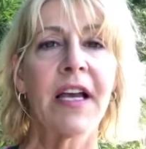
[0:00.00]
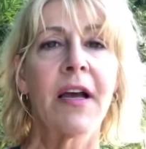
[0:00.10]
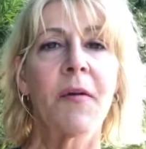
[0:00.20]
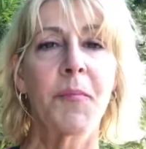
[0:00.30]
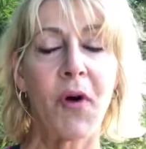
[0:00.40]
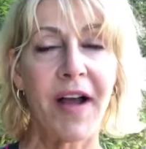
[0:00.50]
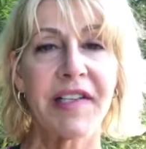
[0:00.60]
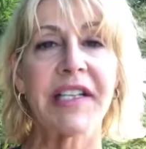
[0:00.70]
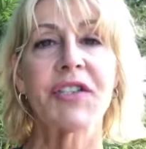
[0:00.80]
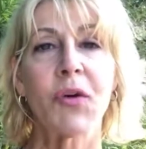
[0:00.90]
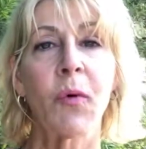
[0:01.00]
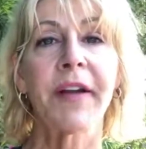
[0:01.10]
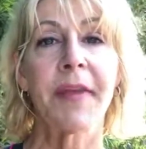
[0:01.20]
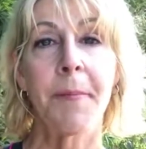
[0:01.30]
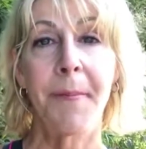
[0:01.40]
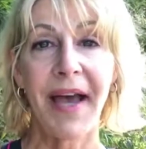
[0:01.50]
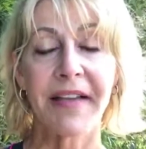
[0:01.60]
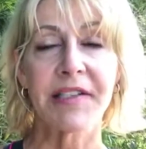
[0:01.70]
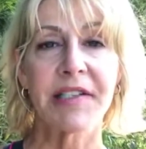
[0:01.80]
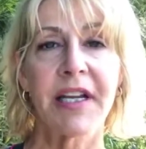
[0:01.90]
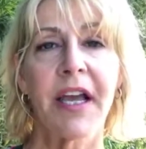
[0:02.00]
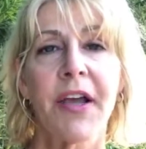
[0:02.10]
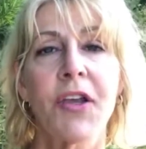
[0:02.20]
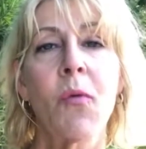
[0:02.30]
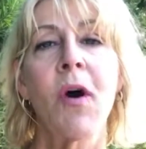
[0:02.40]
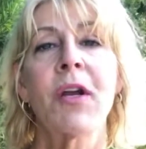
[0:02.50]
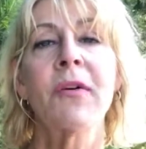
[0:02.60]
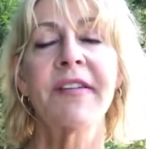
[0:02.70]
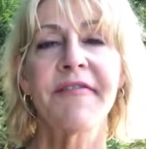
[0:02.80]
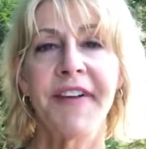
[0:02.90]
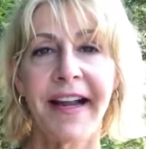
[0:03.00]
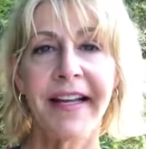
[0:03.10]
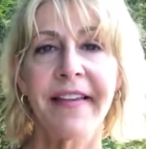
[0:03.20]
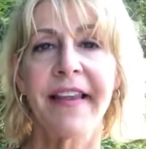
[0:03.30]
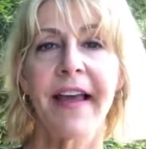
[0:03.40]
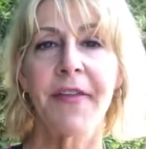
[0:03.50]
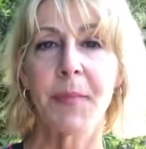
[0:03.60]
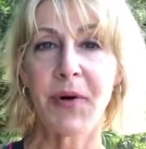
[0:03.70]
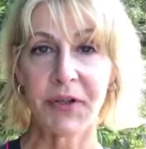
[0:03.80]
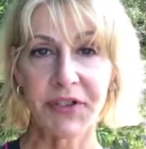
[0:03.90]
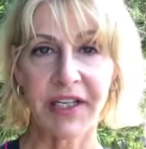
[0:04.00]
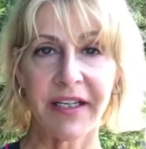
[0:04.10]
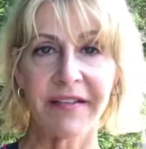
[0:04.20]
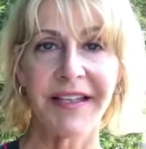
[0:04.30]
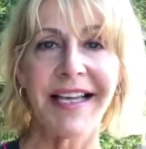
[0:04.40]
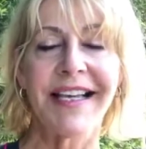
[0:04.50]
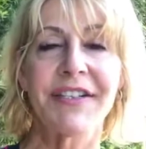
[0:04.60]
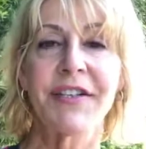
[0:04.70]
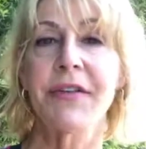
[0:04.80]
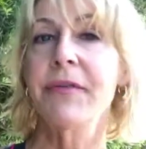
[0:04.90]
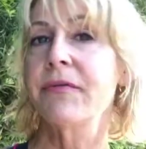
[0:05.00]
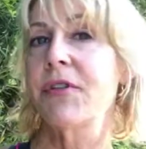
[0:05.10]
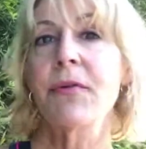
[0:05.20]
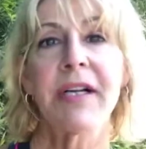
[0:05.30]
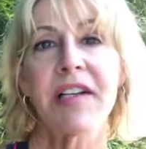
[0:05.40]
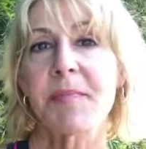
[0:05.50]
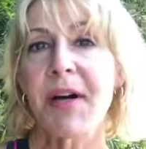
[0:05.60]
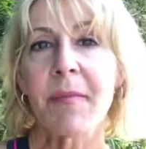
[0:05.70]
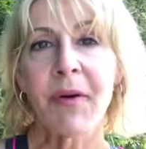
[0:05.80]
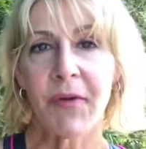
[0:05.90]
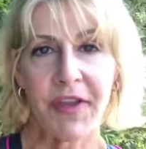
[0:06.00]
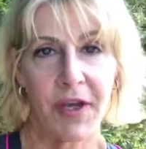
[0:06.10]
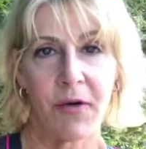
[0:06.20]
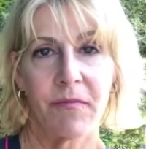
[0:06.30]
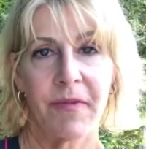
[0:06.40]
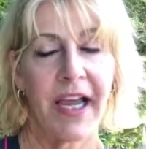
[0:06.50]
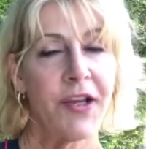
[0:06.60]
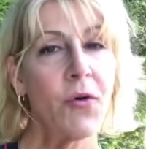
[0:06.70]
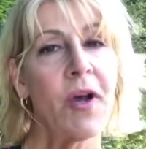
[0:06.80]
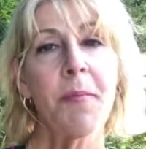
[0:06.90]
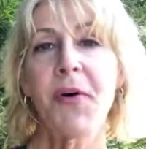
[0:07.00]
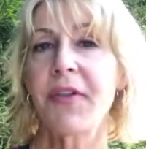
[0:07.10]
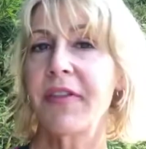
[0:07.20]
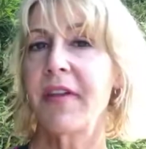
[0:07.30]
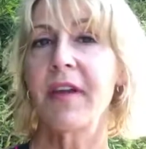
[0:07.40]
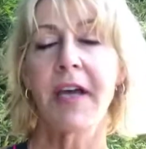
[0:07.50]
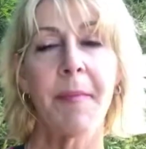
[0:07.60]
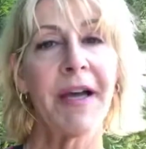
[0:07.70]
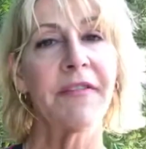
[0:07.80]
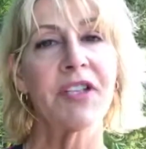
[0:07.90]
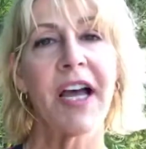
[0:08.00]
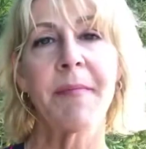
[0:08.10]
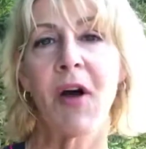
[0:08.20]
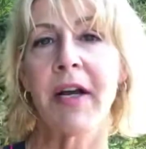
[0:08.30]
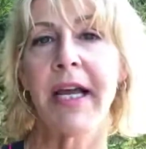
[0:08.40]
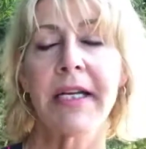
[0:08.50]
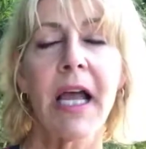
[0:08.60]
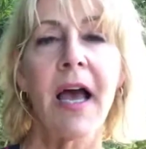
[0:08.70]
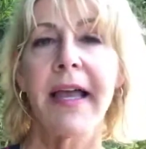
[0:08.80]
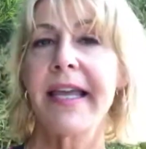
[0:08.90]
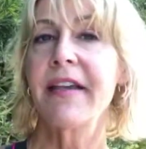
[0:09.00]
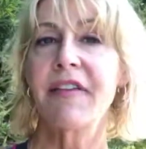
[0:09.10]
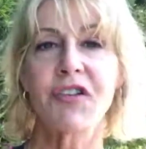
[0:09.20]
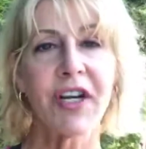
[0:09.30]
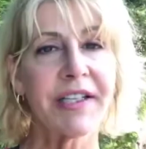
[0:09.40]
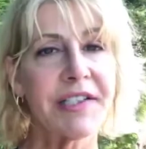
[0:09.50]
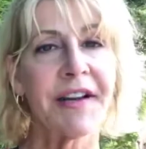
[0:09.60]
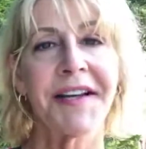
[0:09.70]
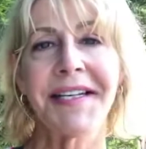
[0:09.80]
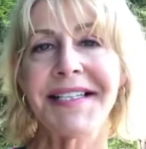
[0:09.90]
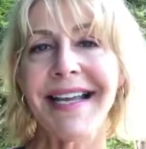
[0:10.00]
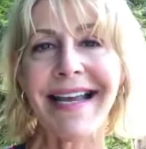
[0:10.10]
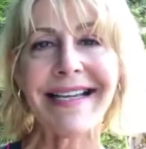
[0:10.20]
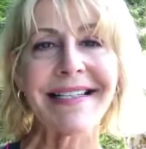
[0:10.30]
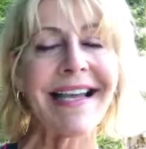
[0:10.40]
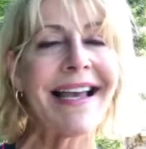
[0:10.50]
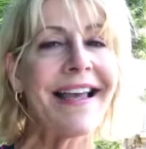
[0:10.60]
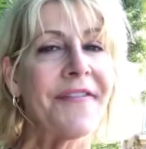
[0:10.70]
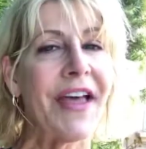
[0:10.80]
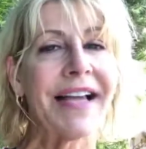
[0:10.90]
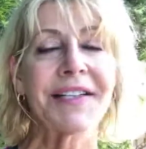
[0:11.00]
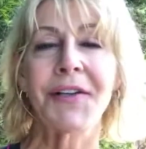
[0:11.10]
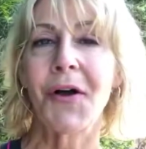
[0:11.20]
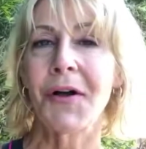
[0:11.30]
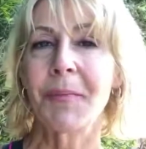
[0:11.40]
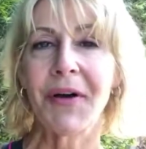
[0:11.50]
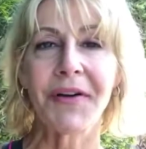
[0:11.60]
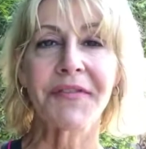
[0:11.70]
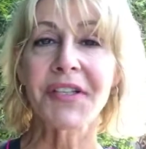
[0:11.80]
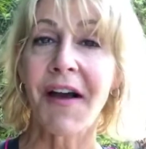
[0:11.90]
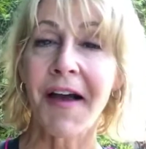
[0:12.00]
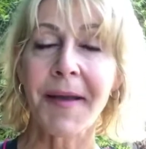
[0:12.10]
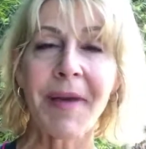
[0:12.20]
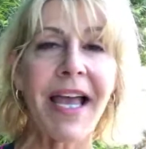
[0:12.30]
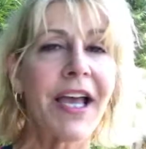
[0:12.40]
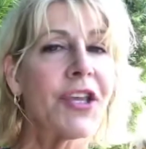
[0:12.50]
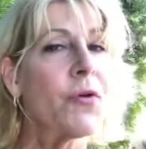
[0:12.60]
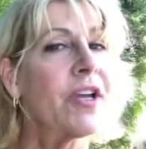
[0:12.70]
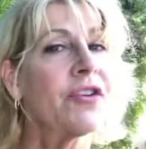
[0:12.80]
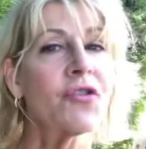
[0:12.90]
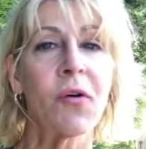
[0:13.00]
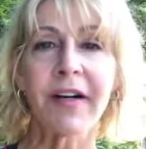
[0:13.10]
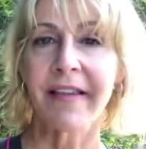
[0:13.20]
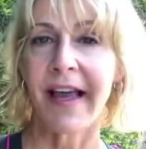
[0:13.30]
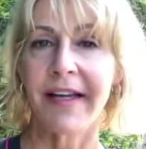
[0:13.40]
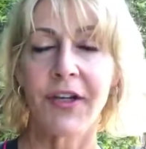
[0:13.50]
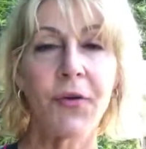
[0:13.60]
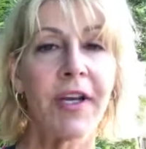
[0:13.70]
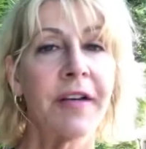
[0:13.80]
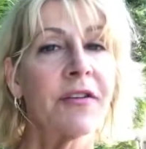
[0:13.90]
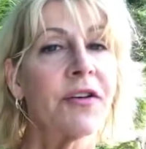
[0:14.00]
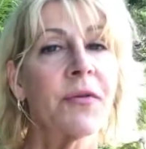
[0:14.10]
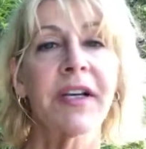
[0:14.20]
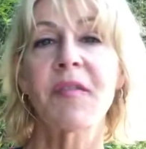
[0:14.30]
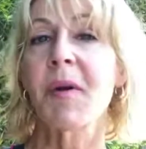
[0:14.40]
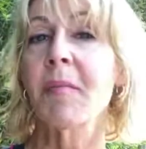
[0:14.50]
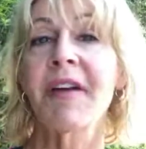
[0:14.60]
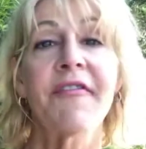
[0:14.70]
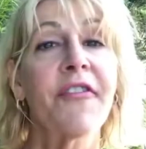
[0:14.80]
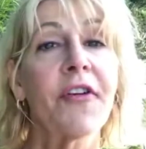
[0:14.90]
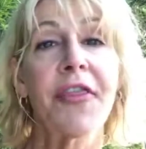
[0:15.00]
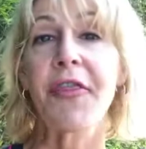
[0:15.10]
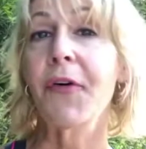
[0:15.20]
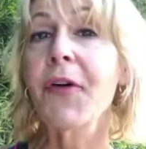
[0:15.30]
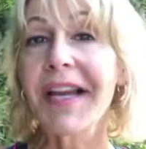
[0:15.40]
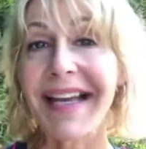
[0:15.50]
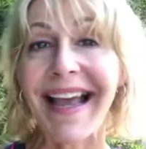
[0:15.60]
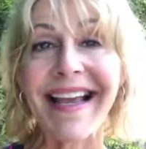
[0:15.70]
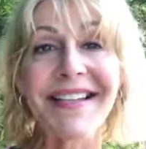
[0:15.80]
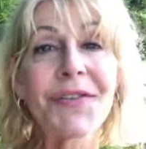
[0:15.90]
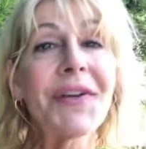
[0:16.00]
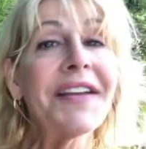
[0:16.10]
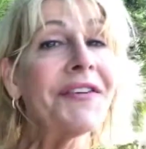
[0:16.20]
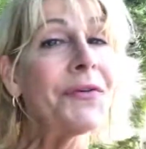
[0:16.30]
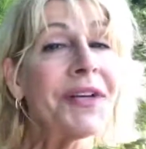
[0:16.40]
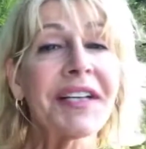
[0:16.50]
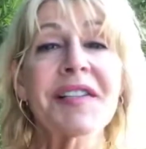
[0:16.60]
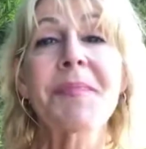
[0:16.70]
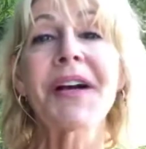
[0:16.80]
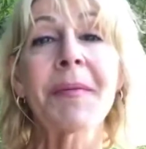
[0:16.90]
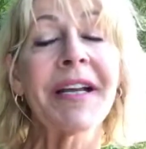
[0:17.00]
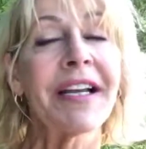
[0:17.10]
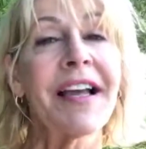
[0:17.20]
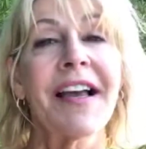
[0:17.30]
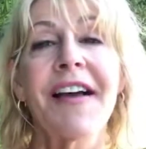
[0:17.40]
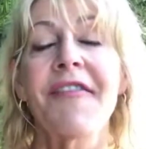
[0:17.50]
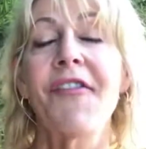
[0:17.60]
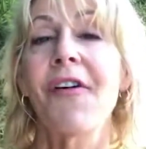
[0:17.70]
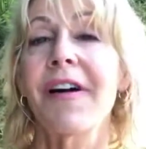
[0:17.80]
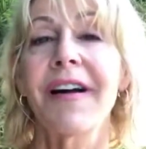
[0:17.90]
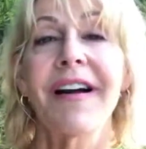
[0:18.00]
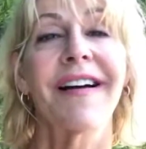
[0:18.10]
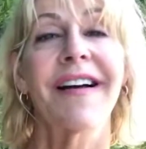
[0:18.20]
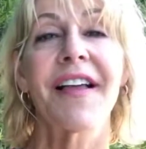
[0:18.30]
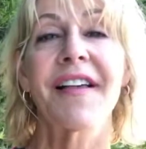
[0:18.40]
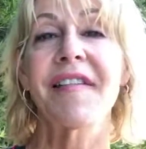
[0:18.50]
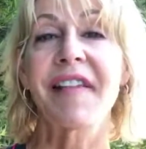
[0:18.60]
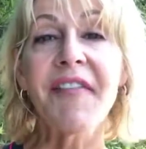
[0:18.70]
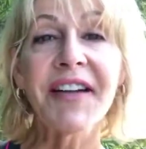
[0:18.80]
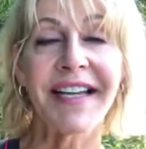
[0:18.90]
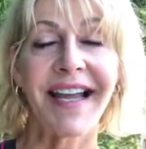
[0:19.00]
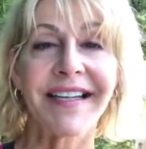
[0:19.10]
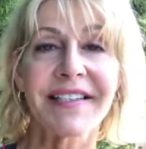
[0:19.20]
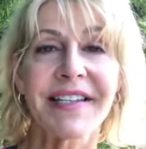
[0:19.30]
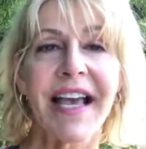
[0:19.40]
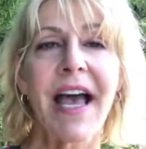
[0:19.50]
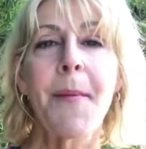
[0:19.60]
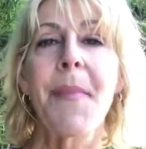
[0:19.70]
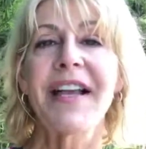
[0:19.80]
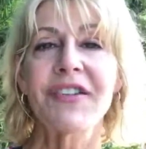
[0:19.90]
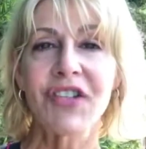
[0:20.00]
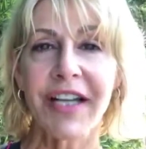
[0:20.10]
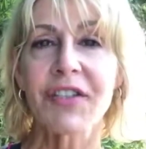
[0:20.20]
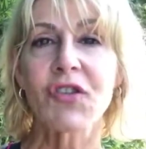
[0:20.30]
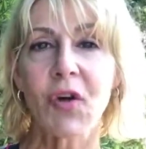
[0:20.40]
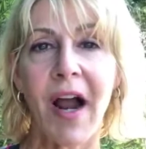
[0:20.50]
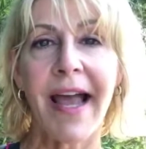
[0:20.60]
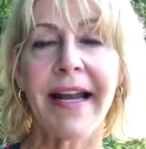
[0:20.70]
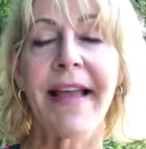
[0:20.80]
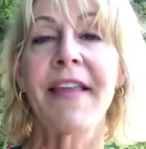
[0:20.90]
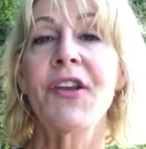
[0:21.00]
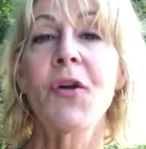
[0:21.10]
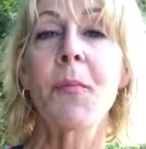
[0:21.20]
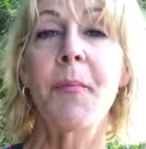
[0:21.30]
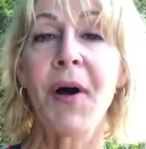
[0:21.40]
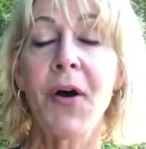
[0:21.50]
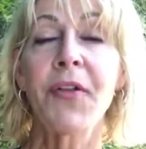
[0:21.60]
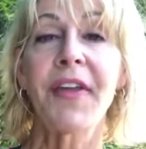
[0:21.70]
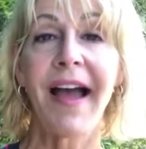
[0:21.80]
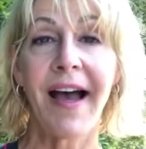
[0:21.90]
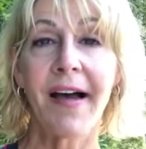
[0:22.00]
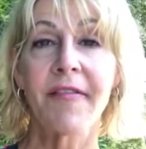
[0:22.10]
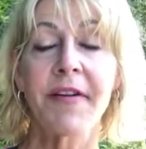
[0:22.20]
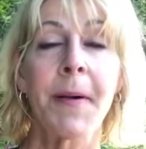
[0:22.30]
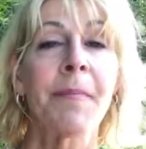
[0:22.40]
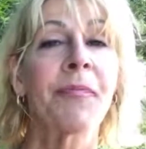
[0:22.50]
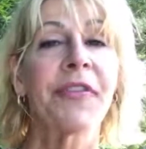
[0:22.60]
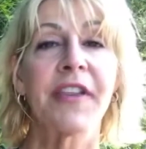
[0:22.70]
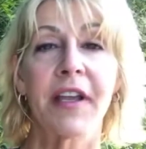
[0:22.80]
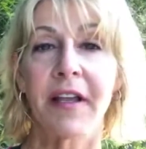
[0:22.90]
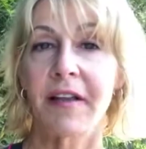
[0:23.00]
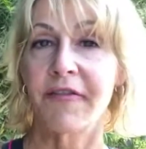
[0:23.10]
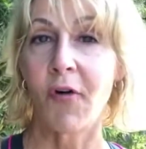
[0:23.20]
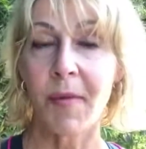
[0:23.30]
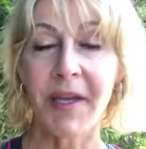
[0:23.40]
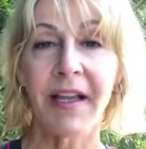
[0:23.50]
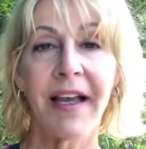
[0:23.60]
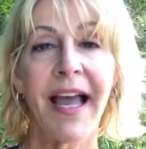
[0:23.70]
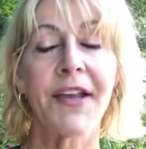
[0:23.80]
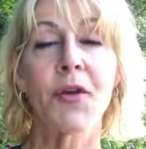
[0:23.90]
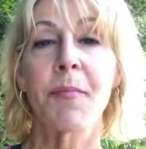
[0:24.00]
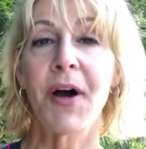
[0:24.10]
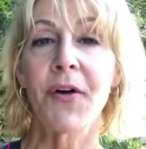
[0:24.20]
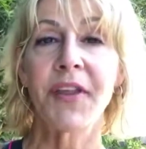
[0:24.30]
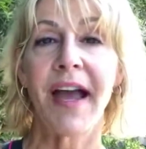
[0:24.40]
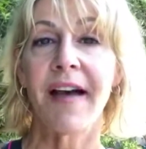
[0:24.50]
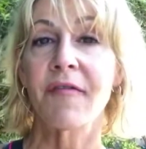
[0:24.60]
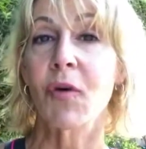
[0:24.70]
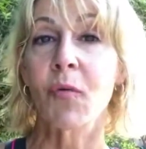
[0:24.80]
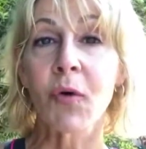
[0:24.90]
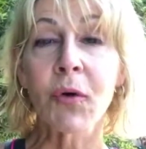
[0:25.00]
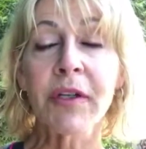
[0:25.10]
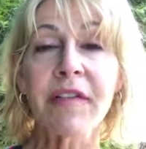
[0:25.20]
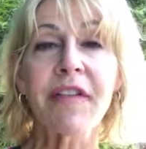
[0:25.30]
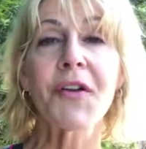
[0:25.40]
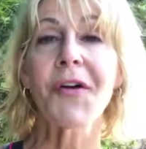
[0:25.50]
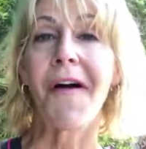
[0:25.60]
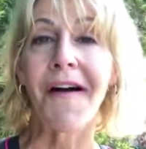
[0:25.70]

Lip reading: process to work the best, you want to invite the other person to do an experiment with you, and you can put the amount of time on it. He suggests 90 days. If that's a long period of time, you can shorten that. You can do an experiment for 30 days. You could even do an experiment for 7 days, but just try it. And then you both have the formula and you both have the rules, so you're on